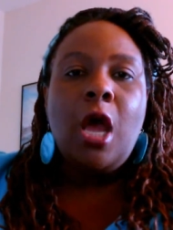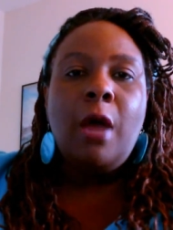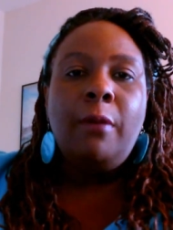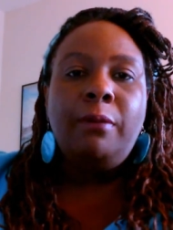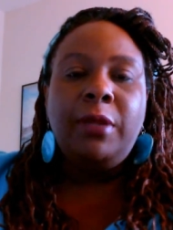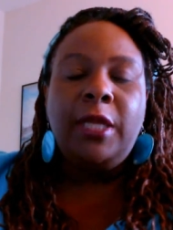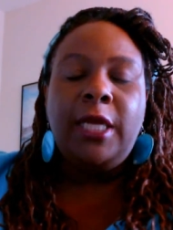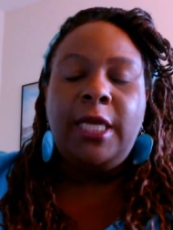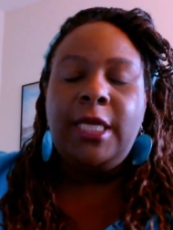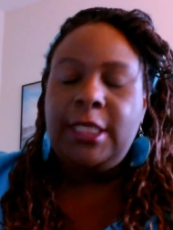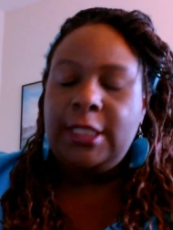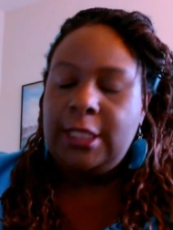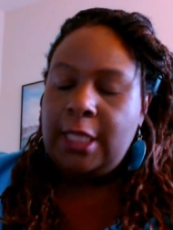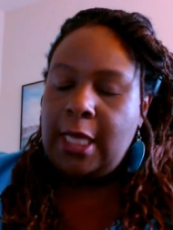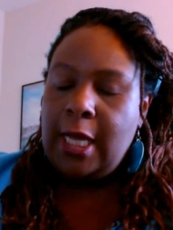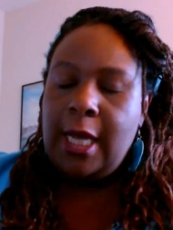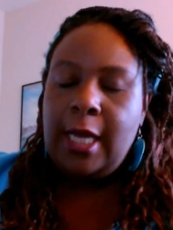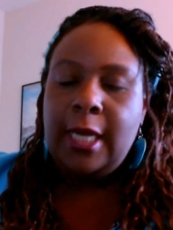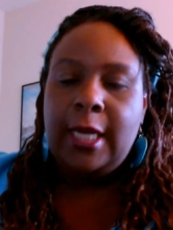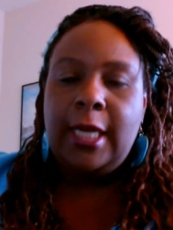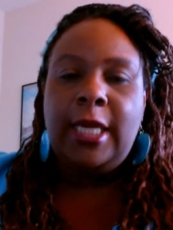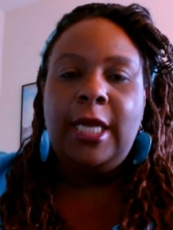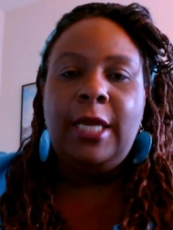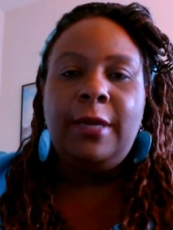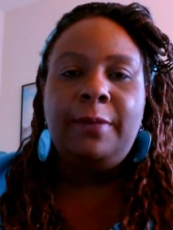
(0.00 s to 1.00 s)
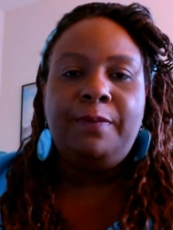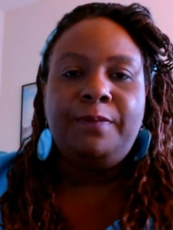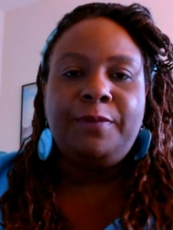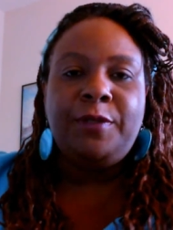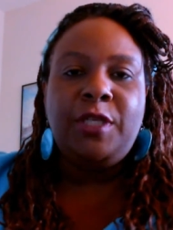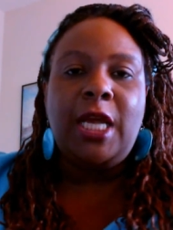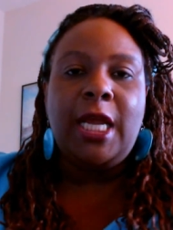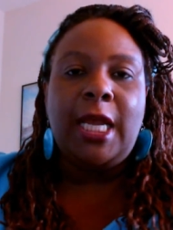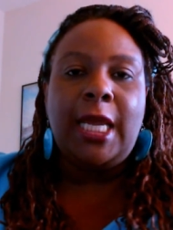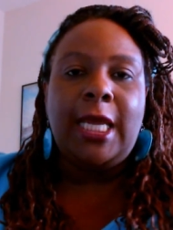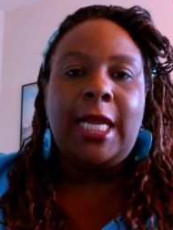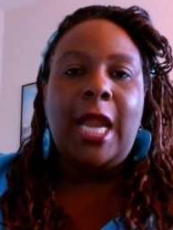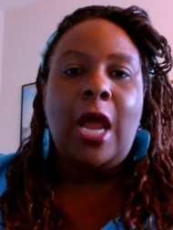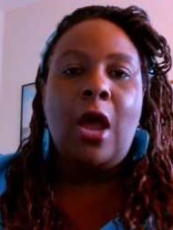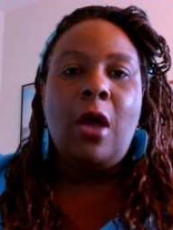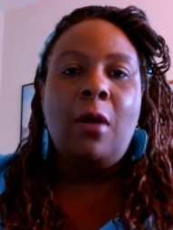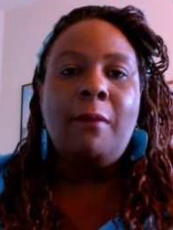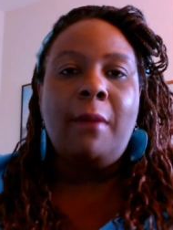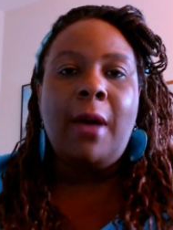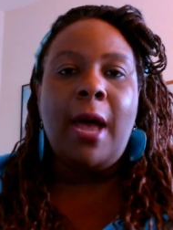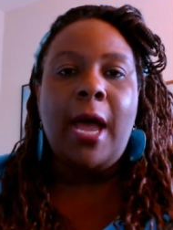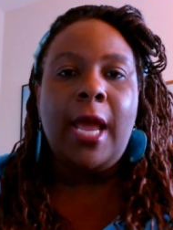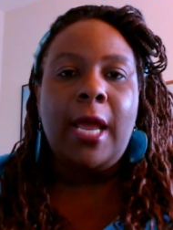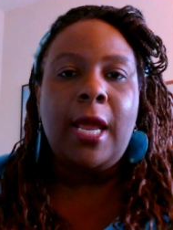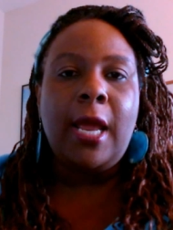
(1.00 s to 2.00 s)
Please uh, keep checking out
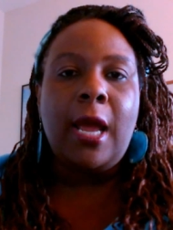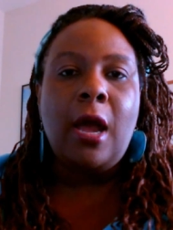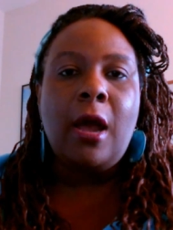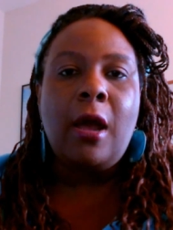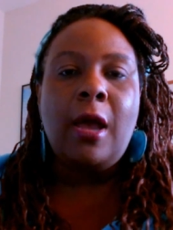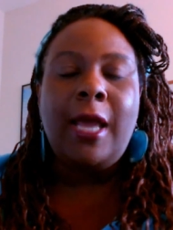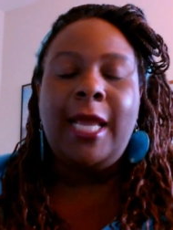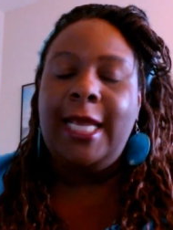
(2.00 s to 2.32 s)
my uh,